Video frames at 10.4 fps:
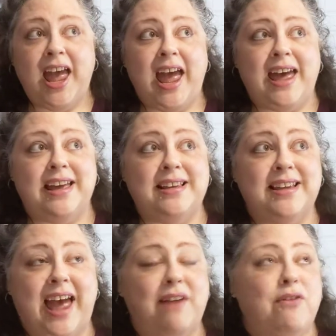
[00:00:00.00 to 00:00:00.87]

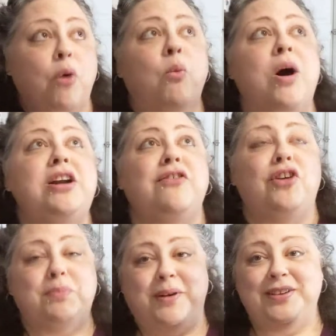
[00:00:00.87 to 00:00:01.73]
have a
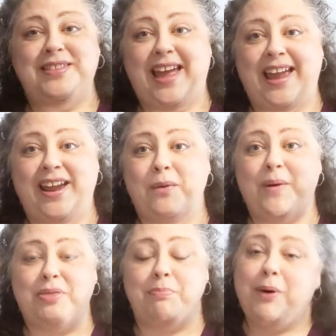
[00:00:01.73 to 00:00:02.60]
wonderful birthday
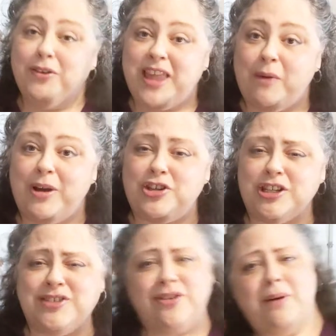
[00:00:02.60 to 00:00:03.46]
with birthday
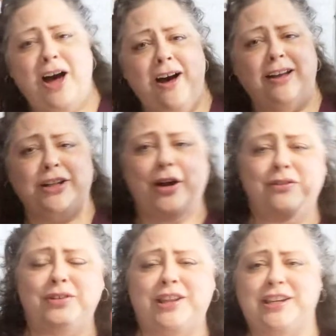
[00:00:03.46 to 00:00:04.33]
wishes from all
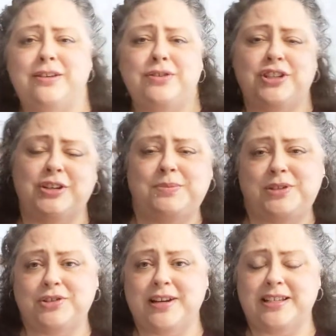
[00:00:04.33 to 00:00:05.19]
over the YouTube
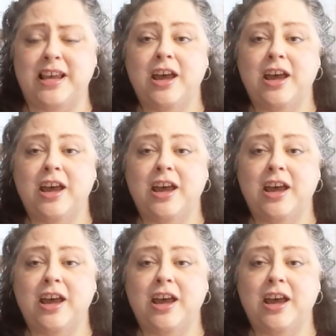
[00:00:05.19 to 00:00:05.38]
streets.